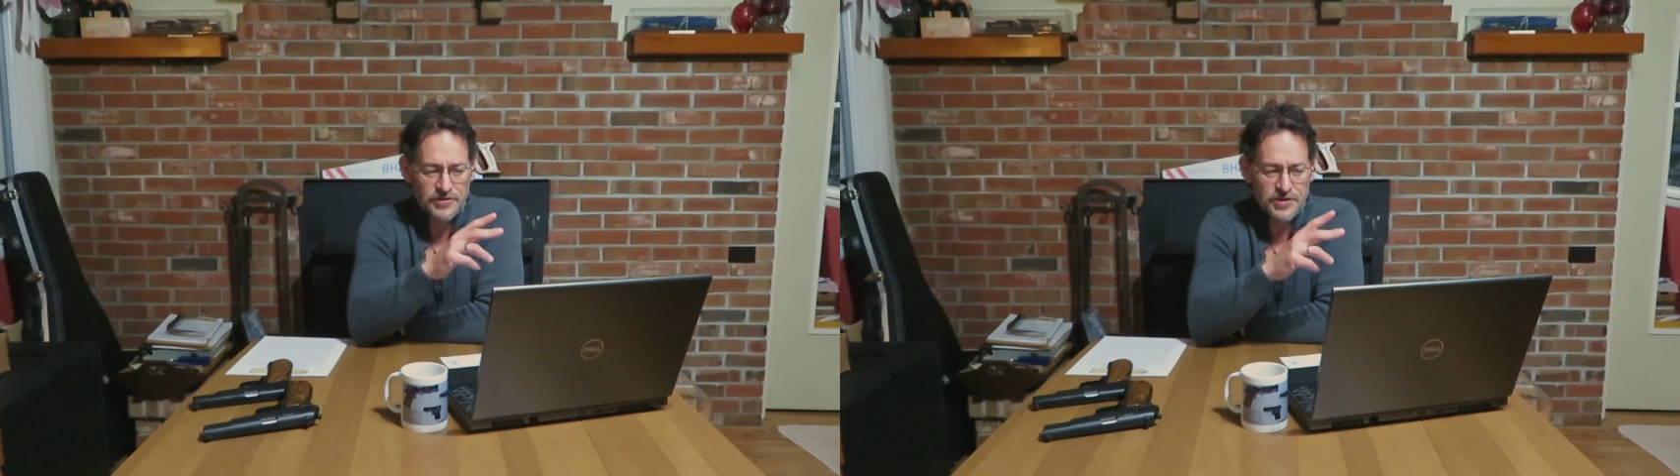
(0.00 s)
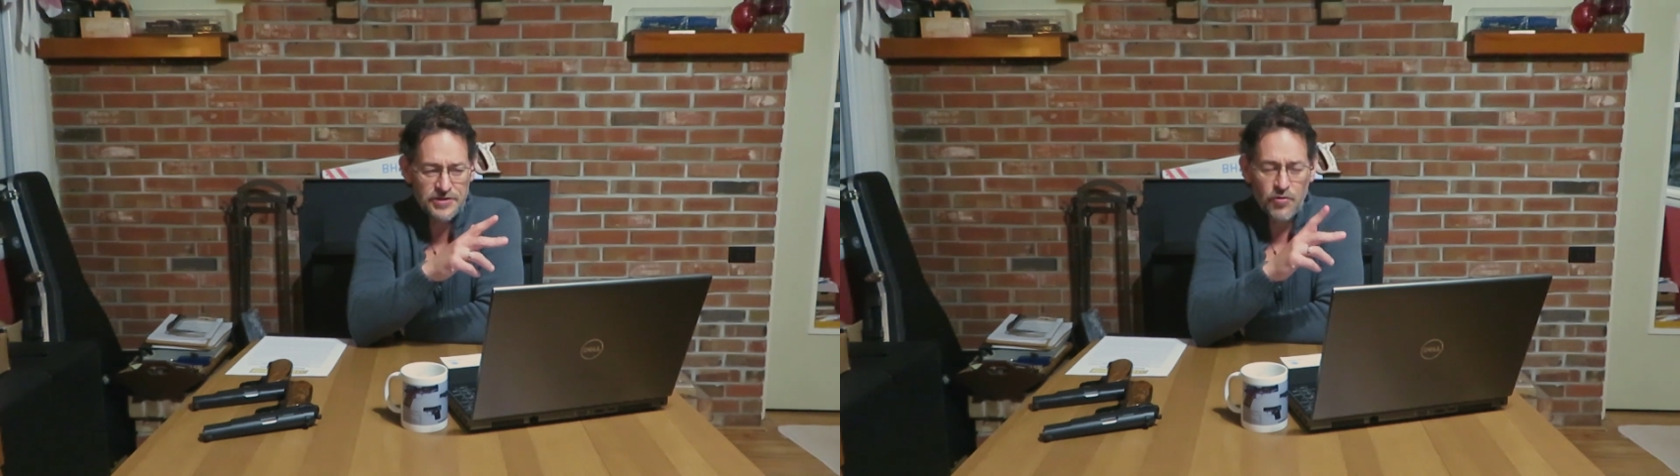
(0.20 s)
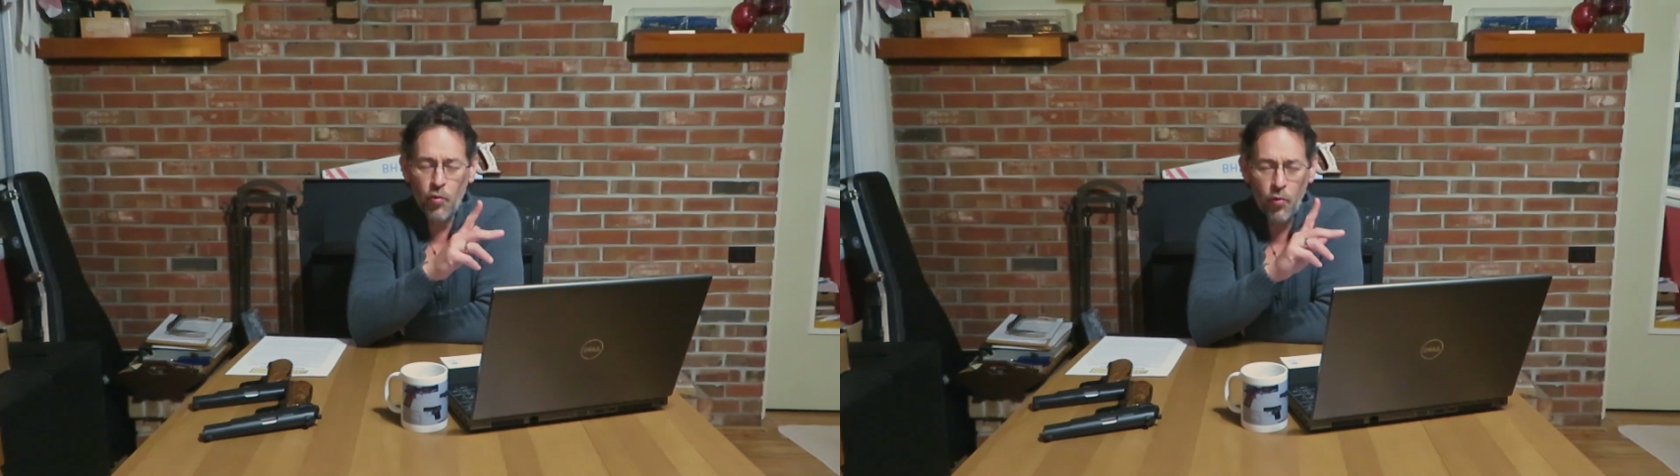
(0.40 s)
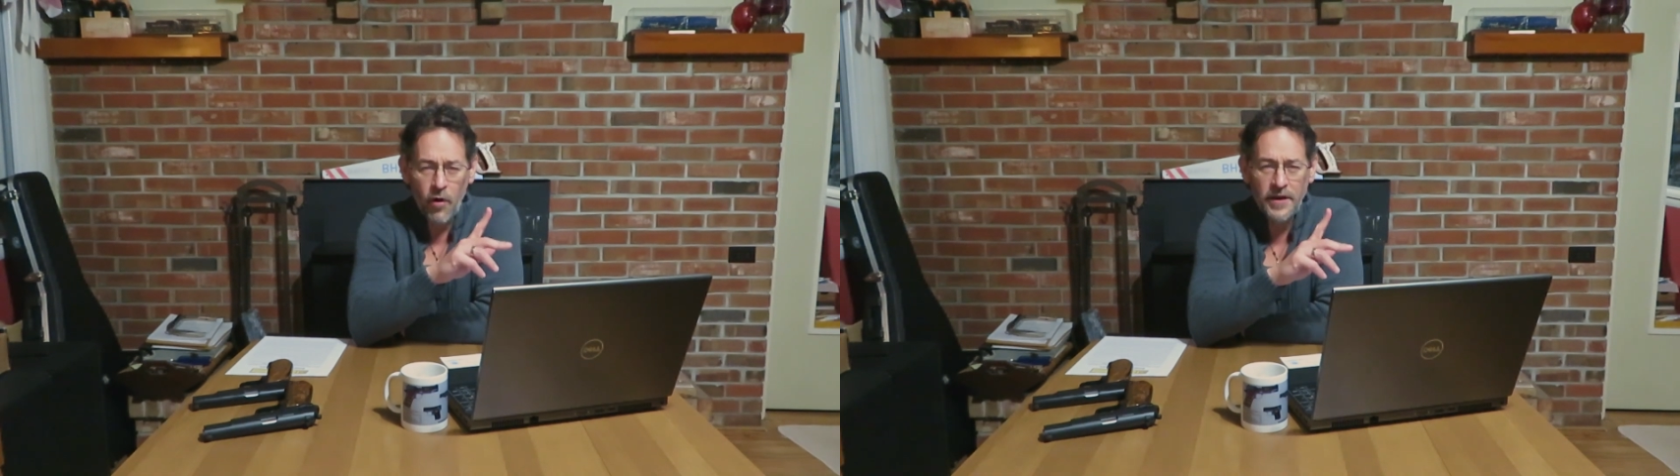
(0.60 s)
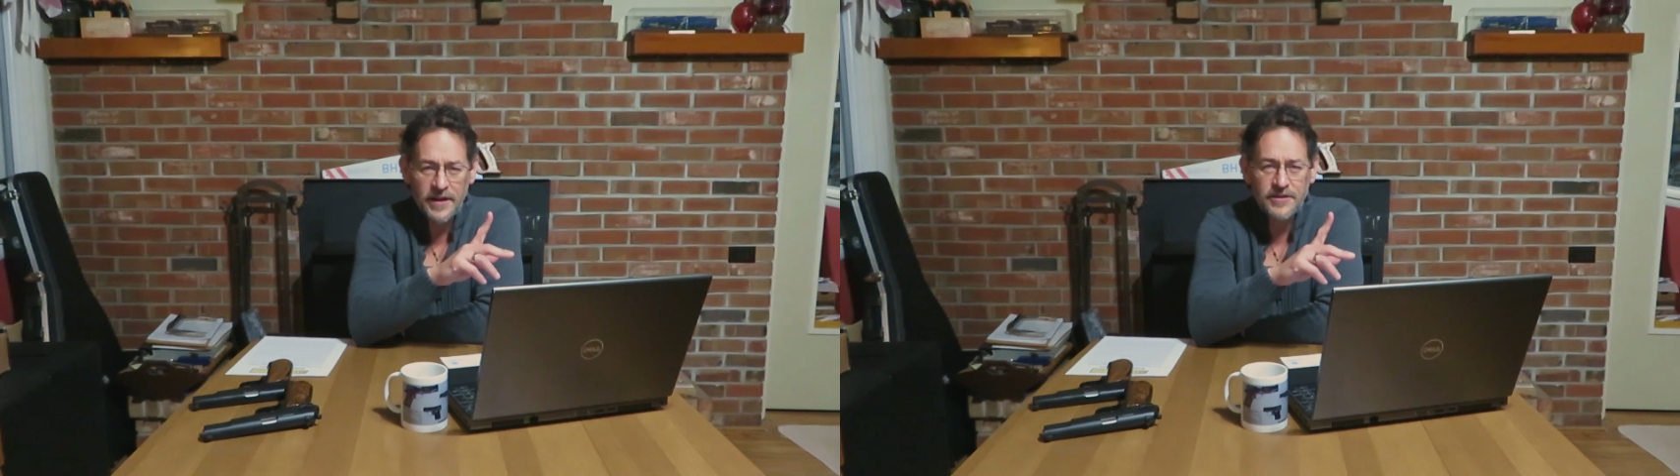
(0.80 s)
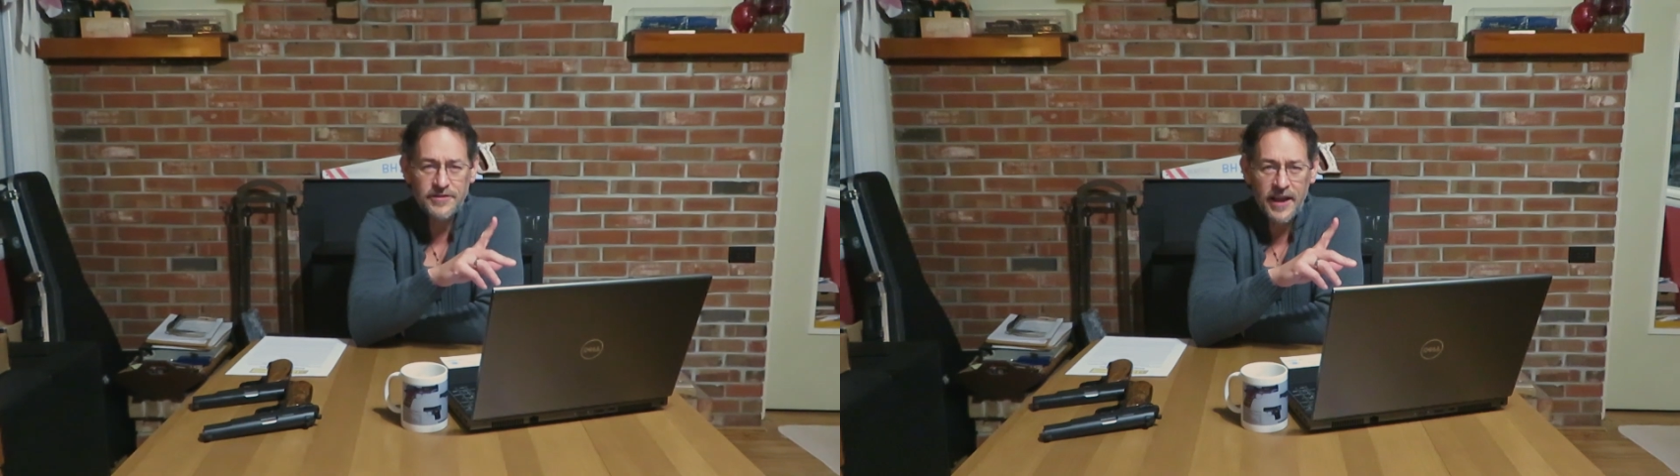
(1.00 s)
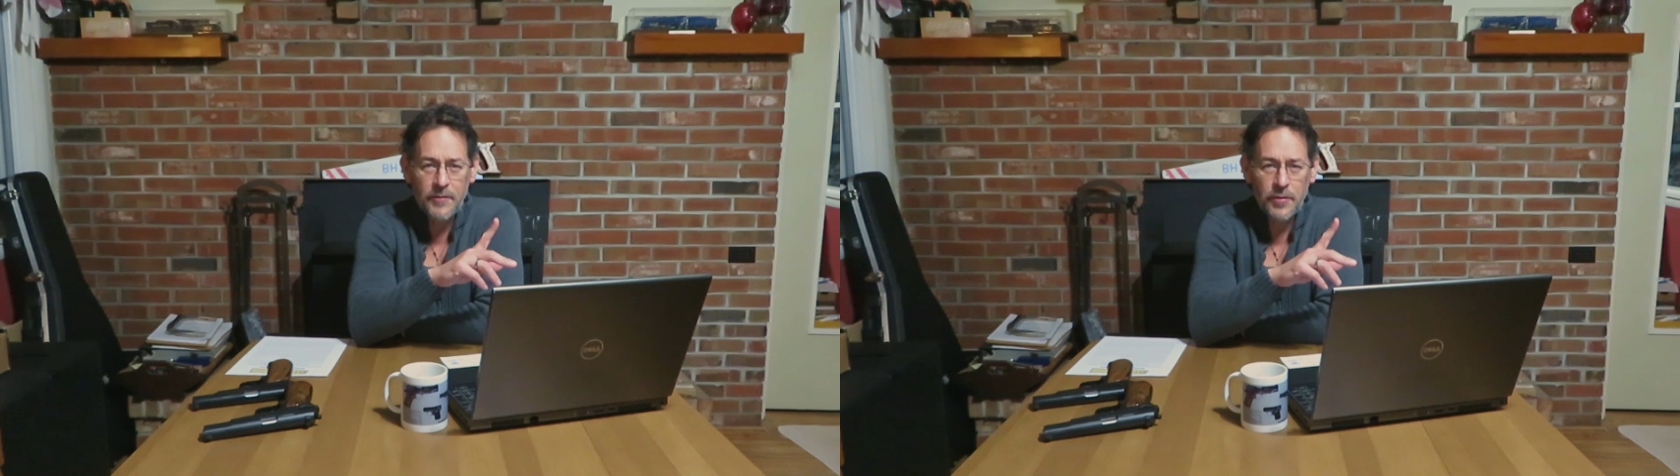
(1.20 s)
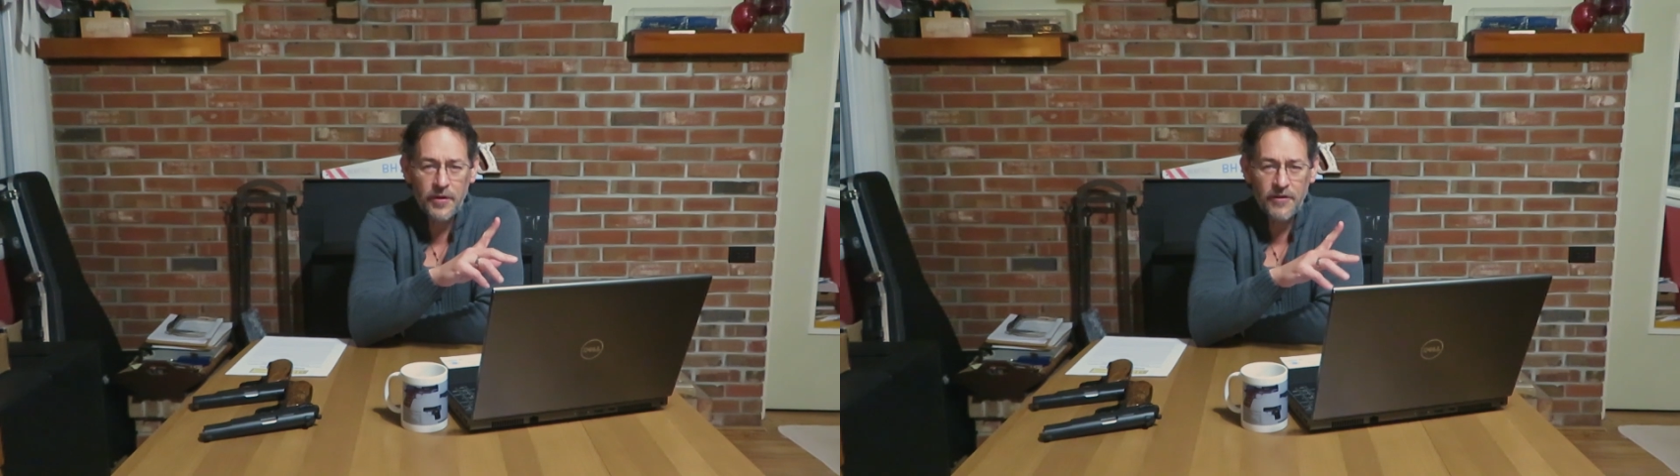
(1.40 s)
just one
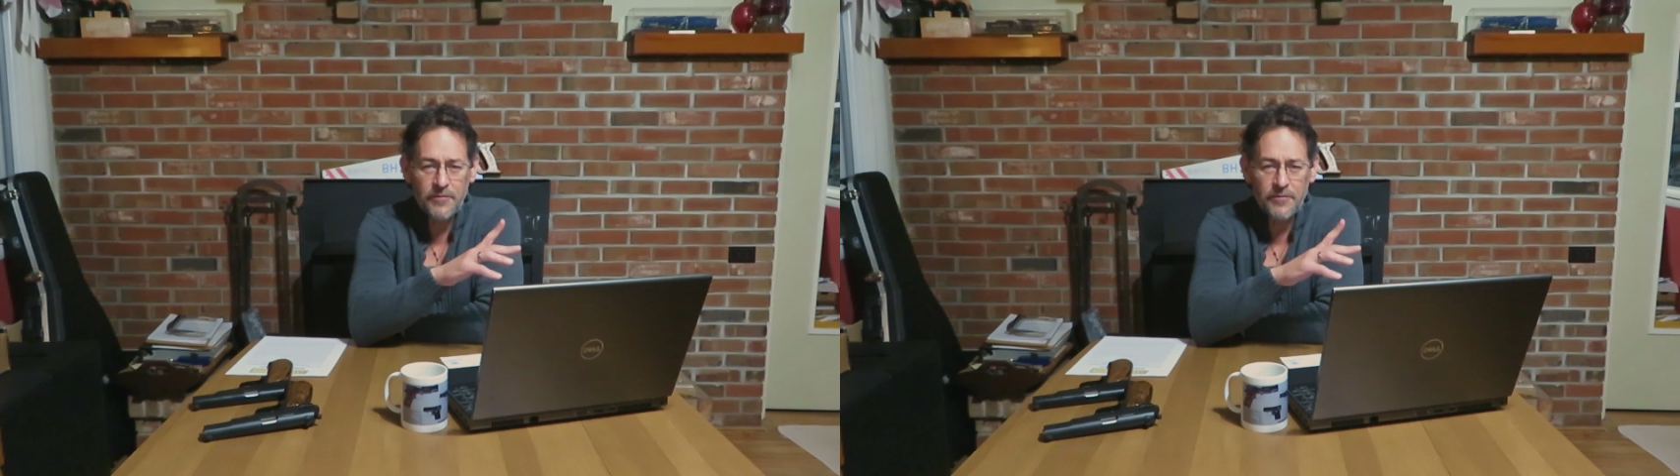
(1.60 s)
example